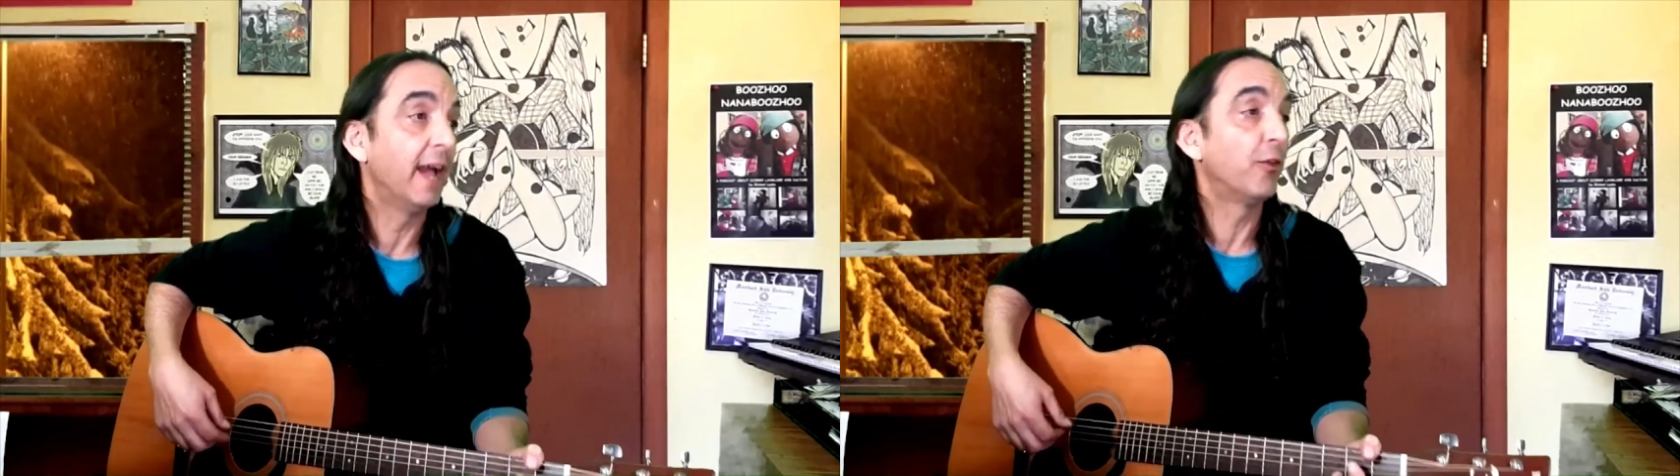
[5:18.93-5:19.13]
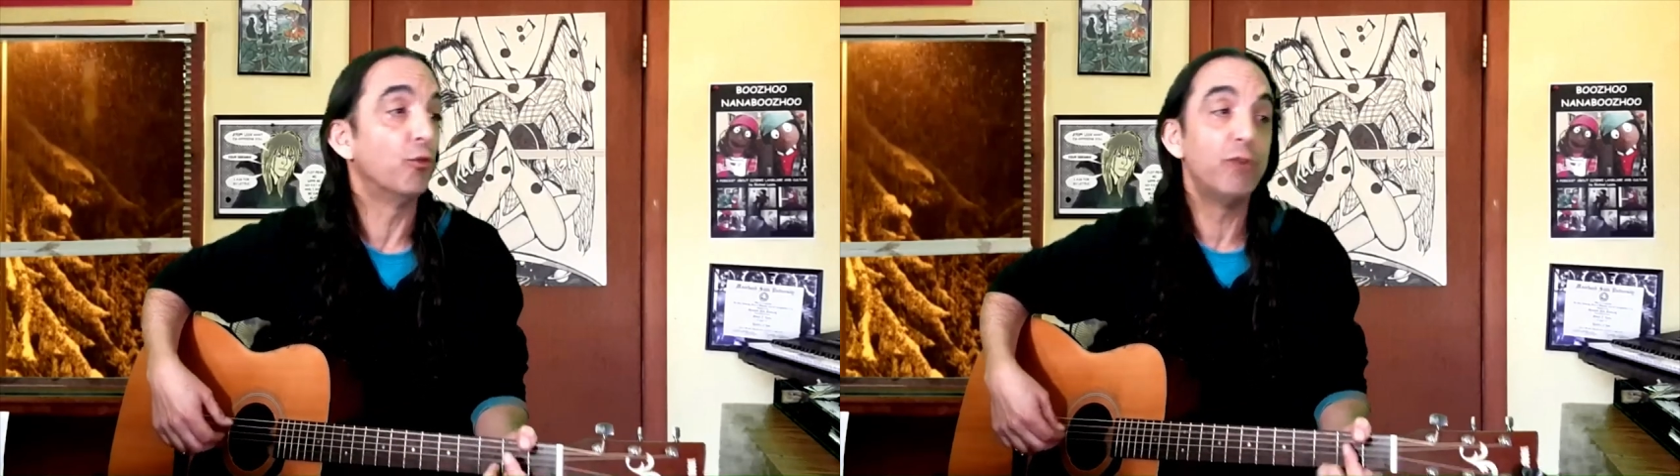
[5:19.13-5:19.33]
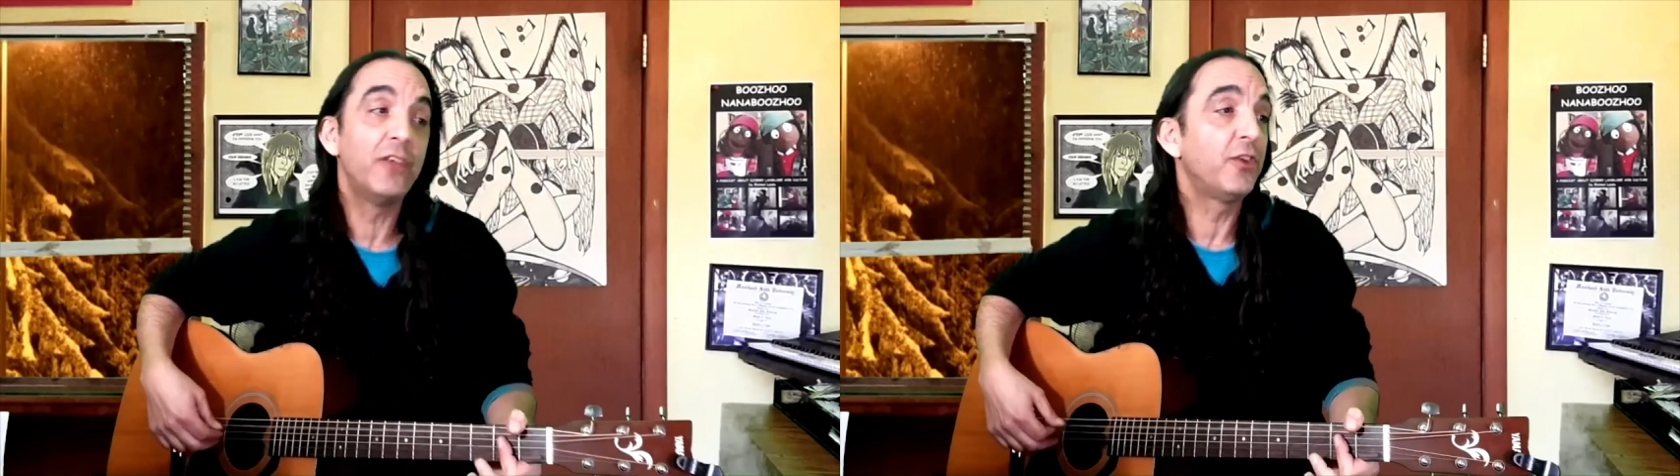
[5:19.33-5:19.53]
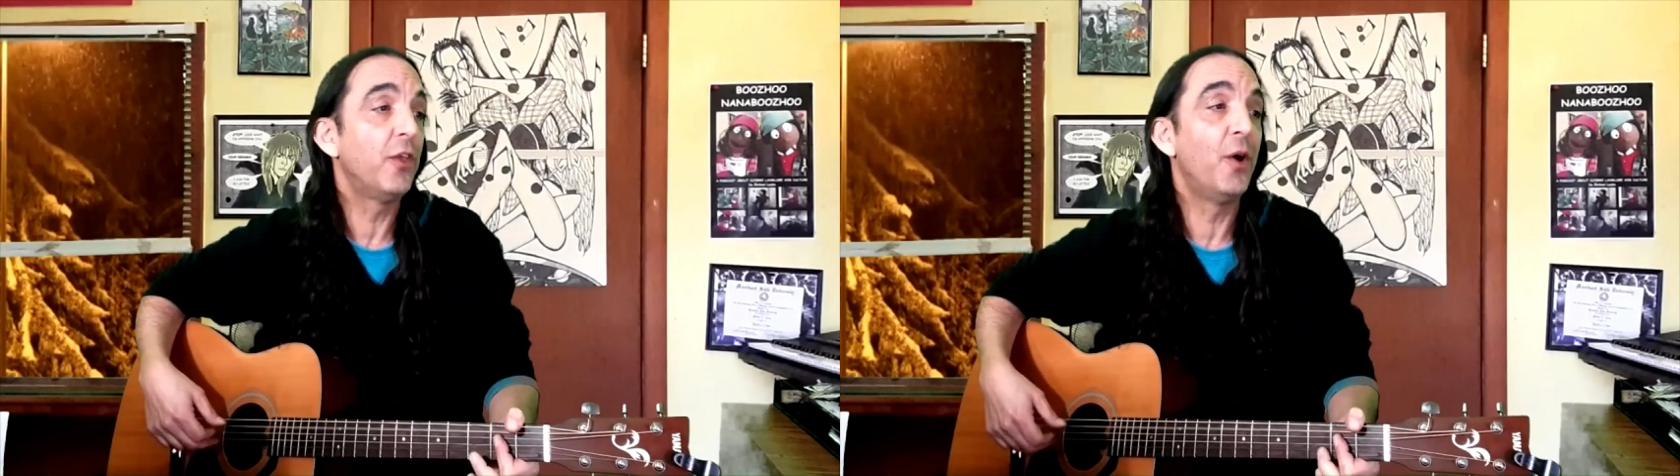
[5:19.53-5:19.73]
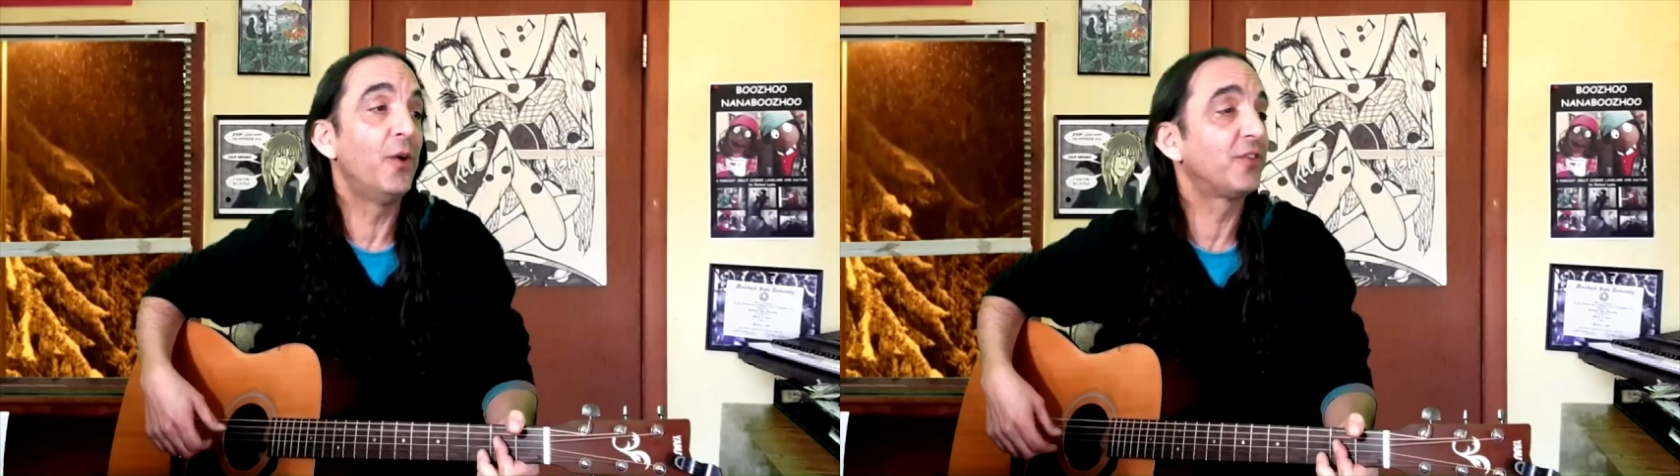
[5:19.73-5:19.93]
like, like the rest
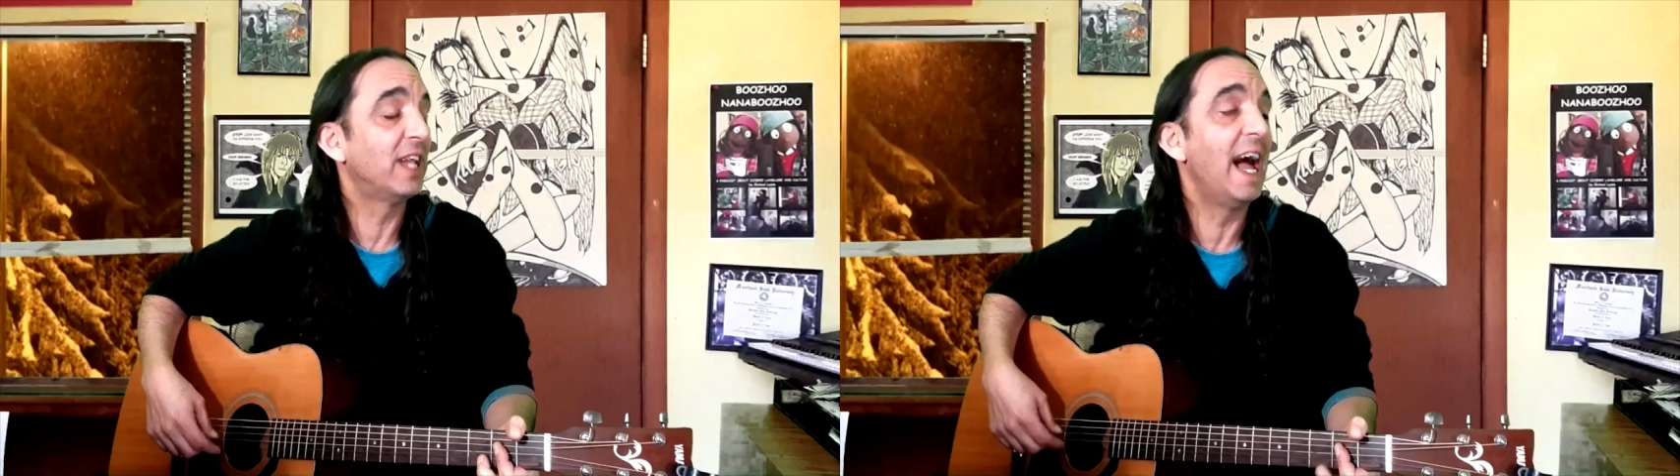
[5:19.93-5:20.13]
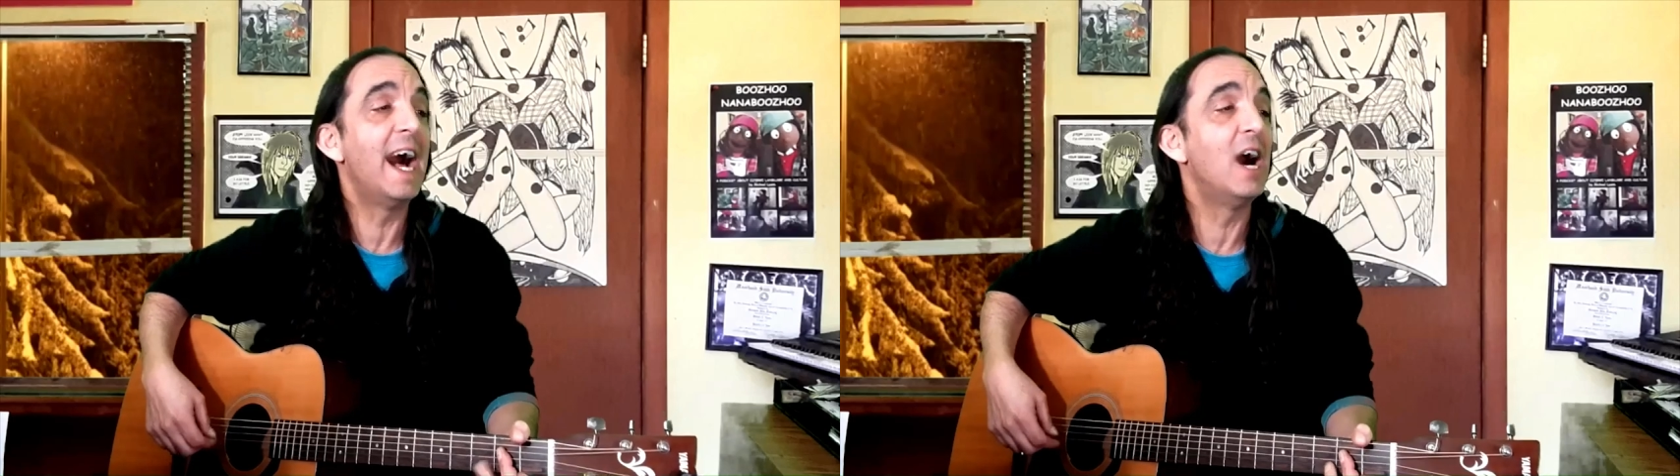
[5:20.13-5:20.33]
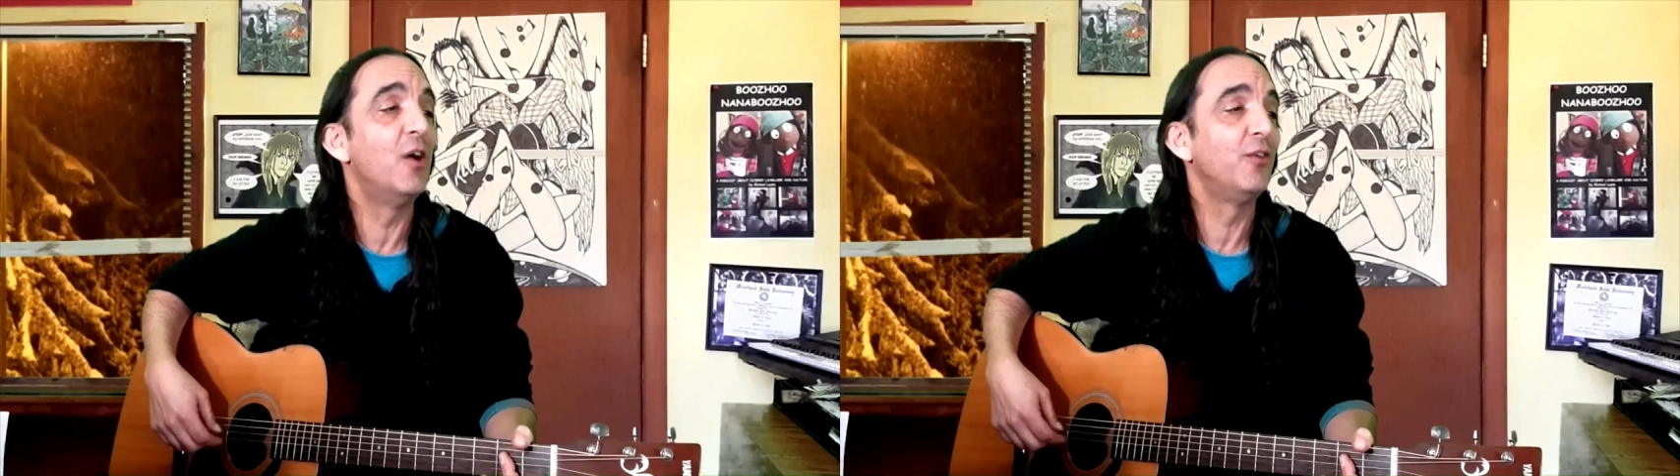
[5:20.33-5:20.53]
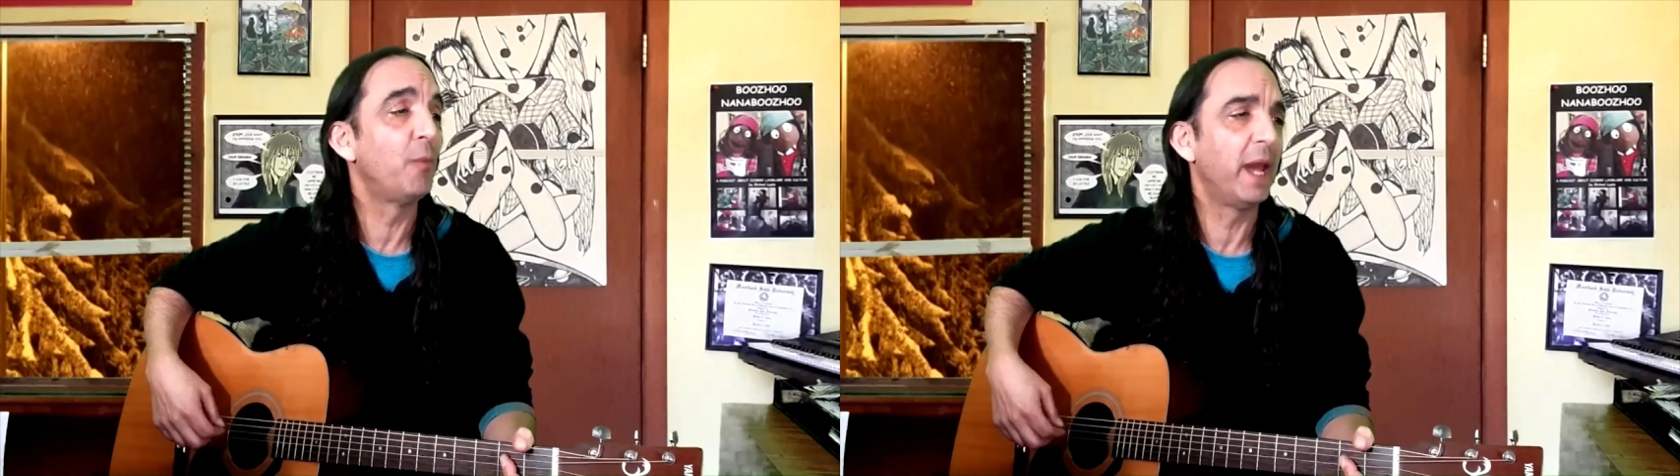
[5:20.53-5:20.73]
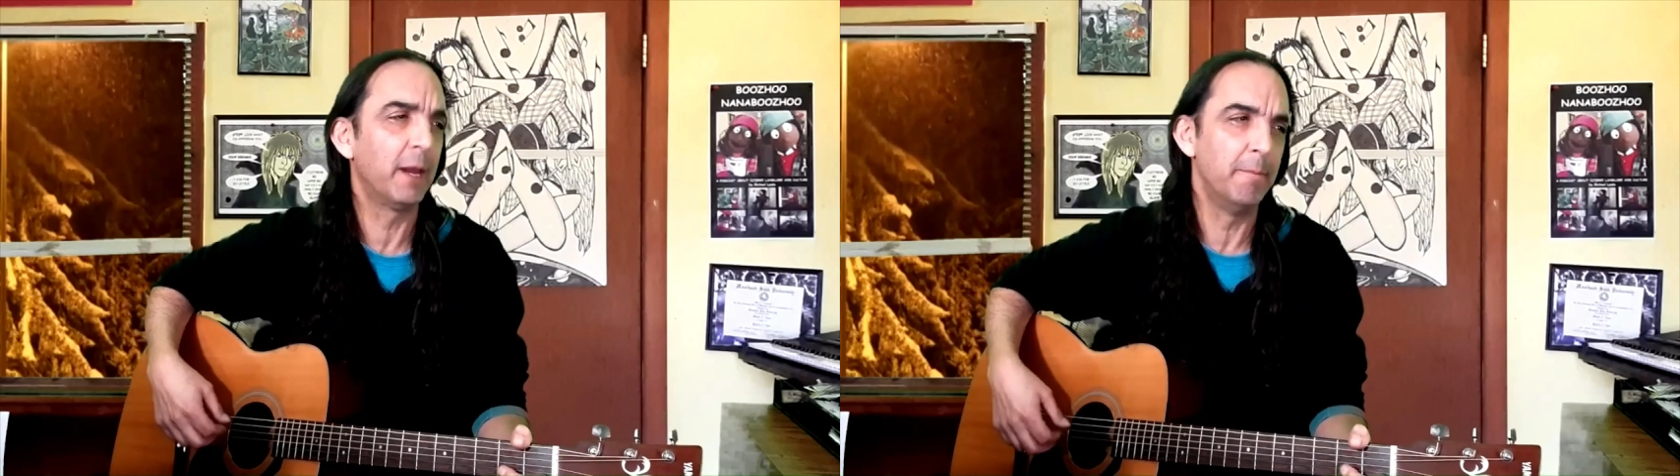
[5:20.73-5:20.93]
of those clouds,